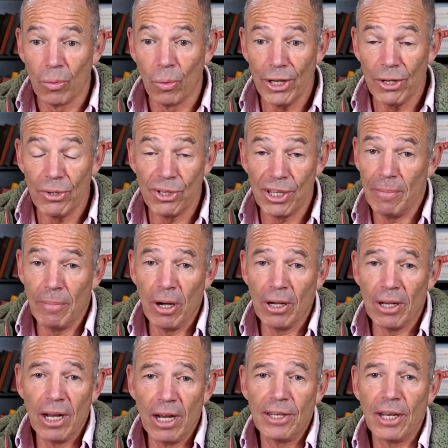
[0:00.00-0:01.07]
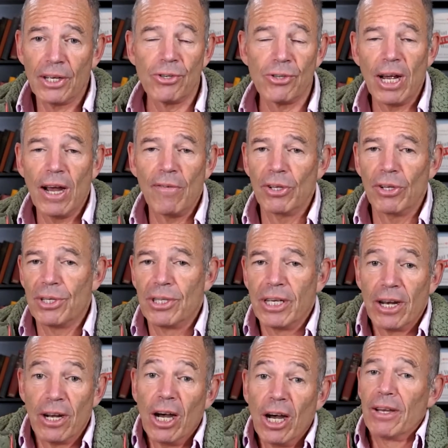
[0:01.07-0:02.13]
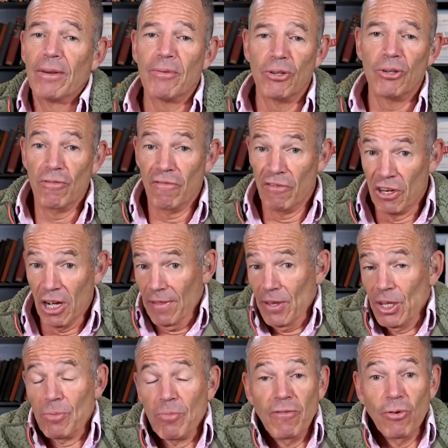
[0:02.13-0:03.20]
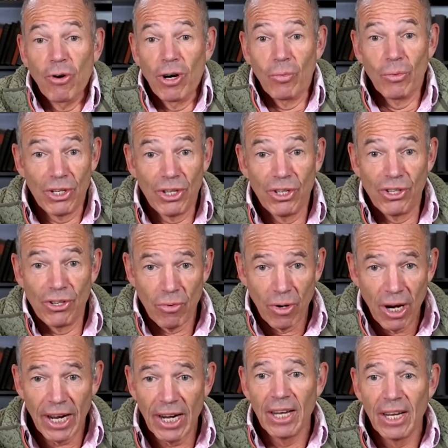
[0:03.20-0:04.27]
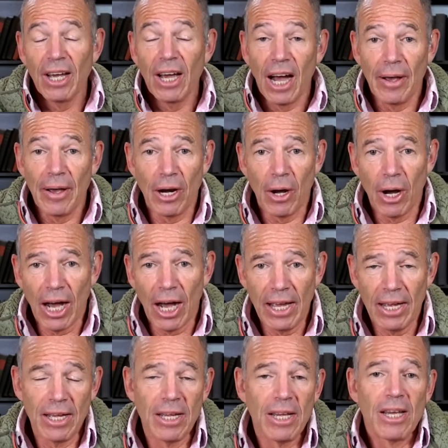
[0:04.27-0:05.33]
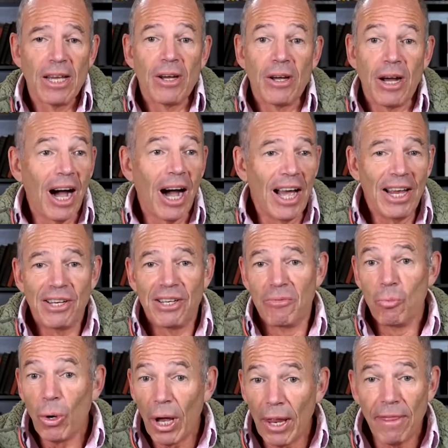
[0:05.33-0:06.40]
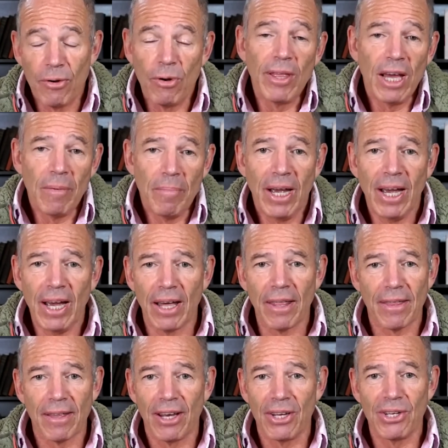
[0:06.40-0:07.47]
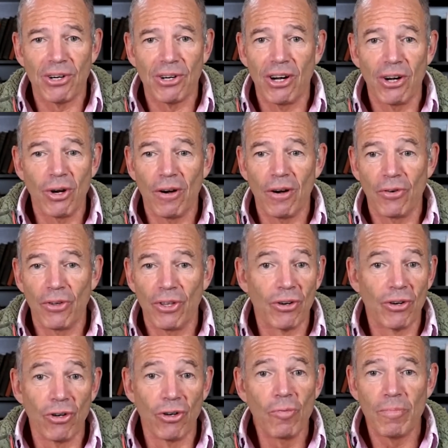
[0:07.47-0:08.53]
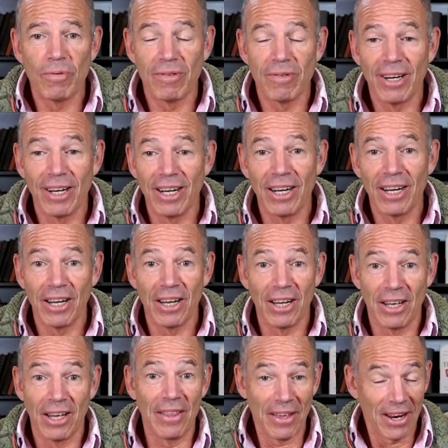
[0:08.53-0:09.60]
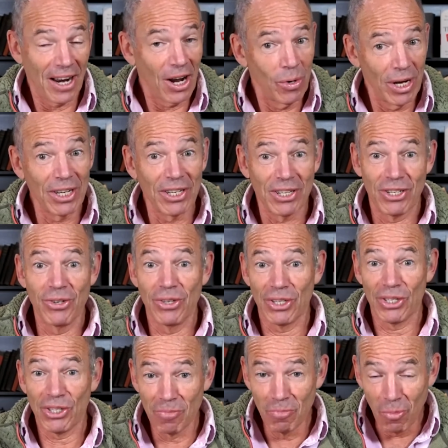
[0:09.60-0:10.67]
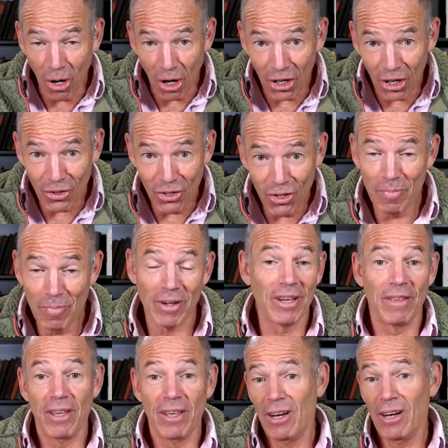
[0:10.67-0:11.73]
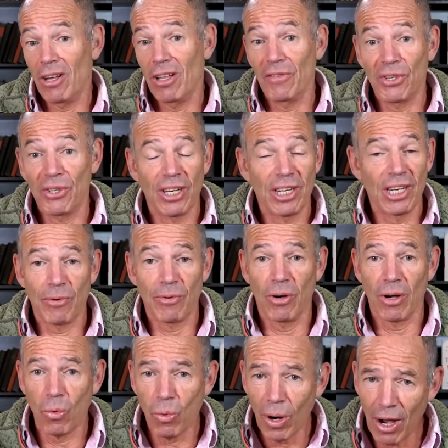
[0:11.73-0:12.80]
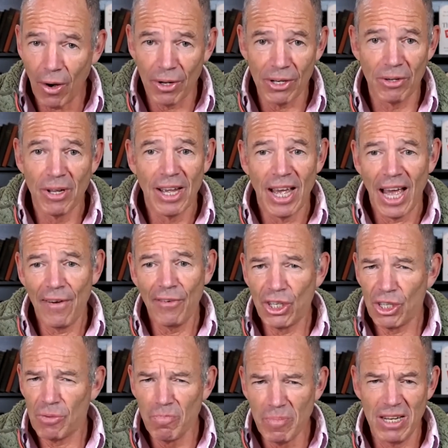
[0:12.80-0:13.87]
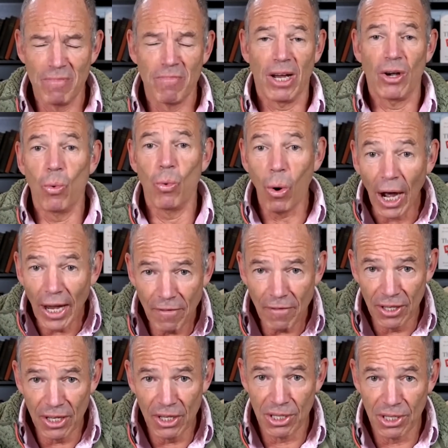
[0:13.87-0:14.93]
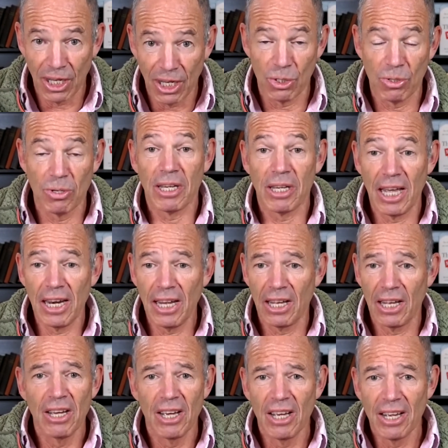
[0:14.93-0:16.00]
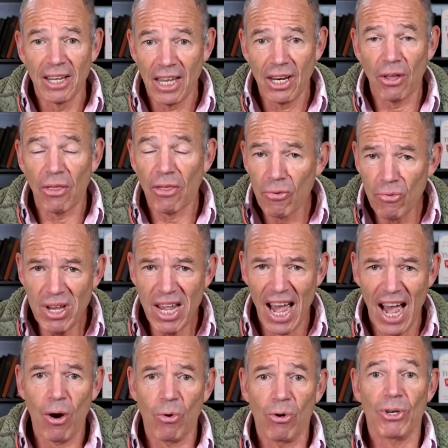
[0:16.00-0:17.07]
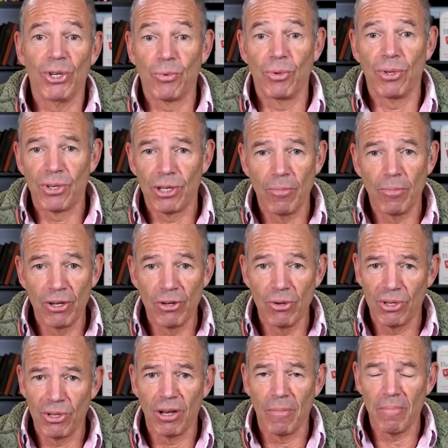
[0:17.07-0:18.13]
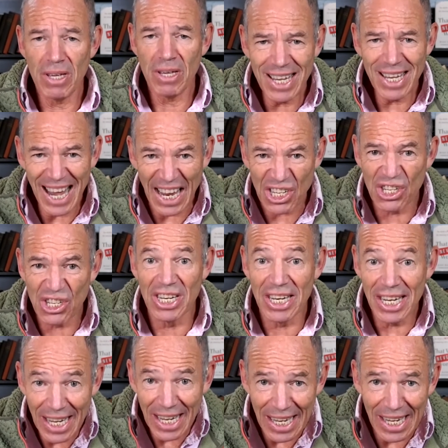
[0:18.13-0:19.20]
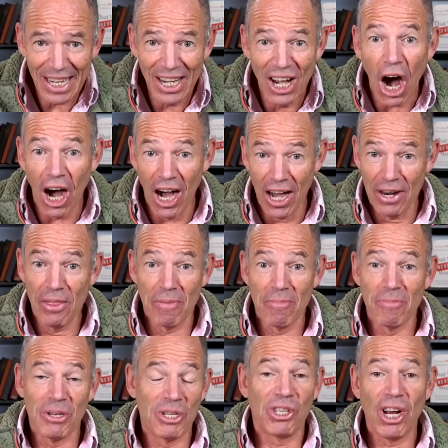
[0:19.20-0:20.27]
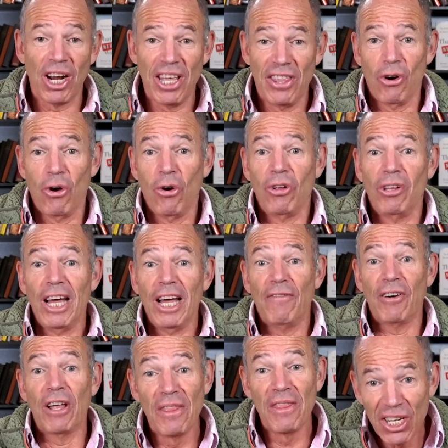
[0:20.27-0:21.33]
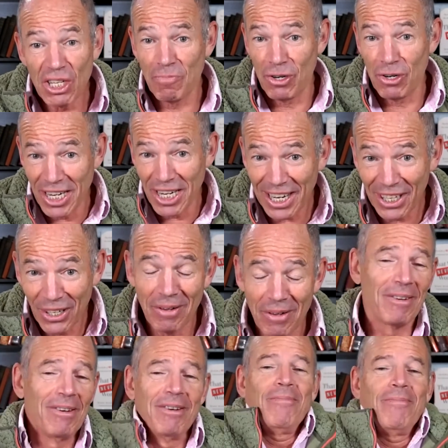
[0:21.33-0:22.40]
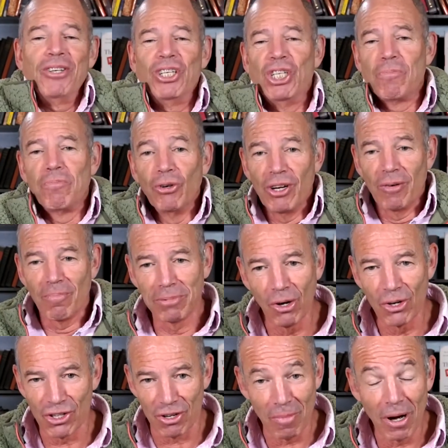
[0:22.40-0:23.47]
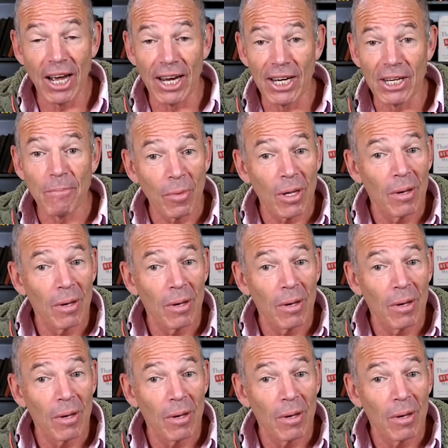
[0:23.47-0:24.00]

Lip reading: What you said about Context Travel is dead on. You've done this before, which is you're right. I went through that path. I started off with a group, and then I went to the small group, and then all of a sudden I'm going, wow, having just me and my wife on these things, getting 3 hours with someone who's a PhD studied their whole life on this particular, just blows your mind.